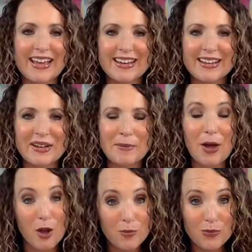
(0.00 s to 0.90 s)
And
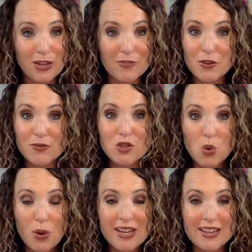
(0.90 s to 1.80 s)
hopefully, if you've
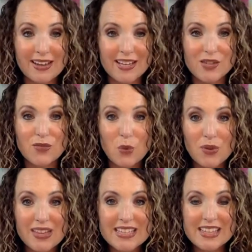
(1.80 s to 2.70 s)
joined us for
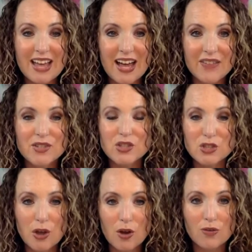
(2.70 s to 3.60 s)
these lives
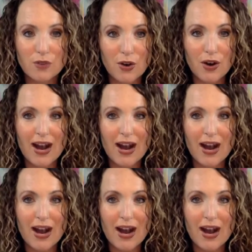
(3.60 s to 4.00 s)
so far,